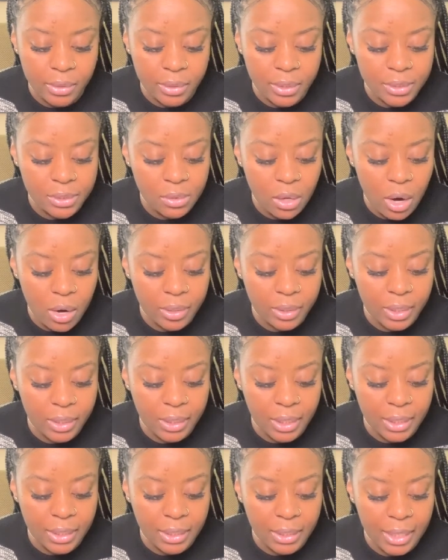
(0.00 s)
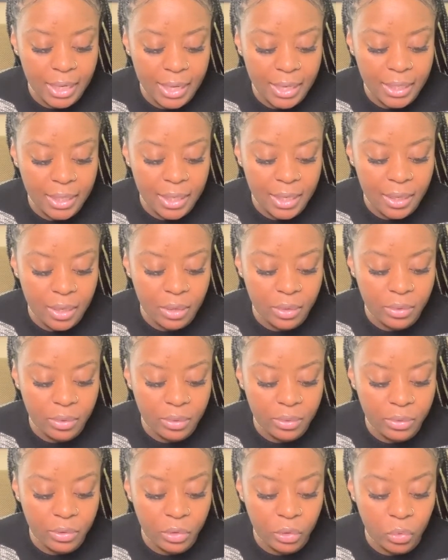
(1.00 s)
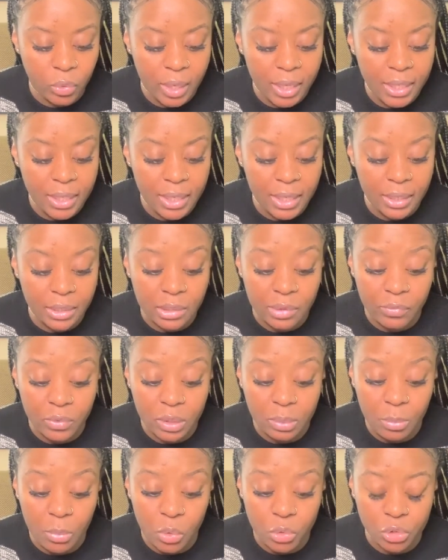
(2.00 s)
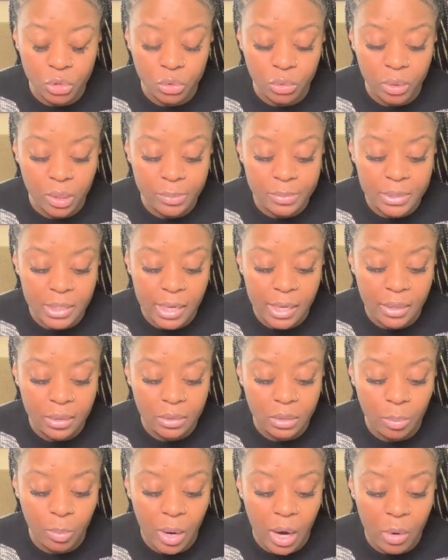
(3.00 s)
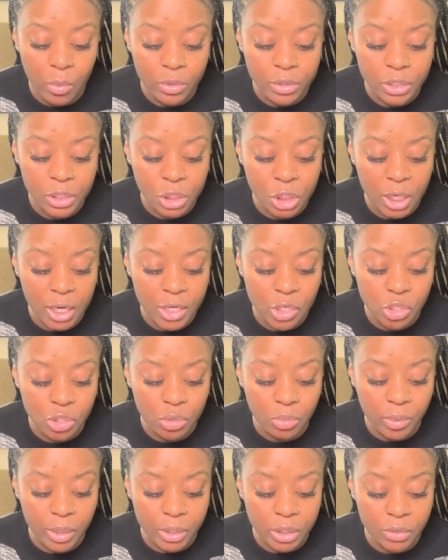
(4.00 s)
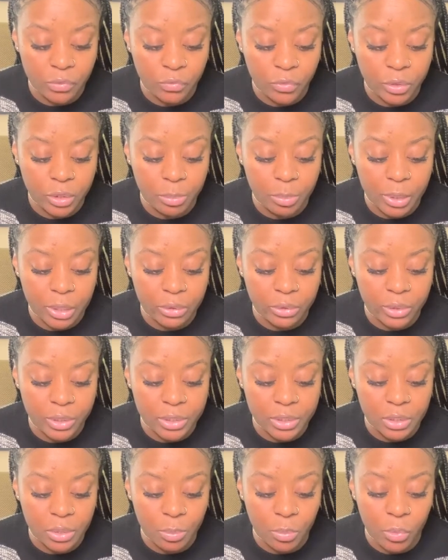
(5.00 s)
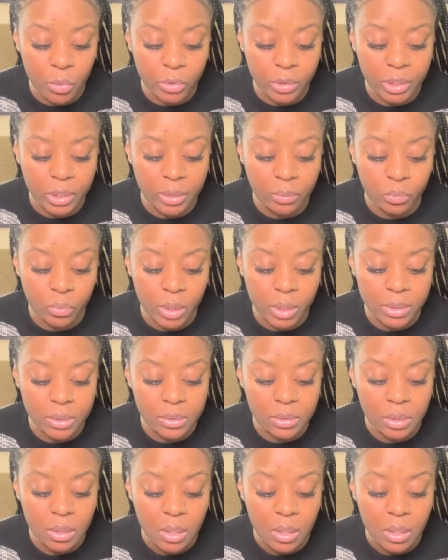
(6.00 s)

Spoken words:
This card could indicate the great end of an emotional upset. The power to change direction for the better is supported in rest.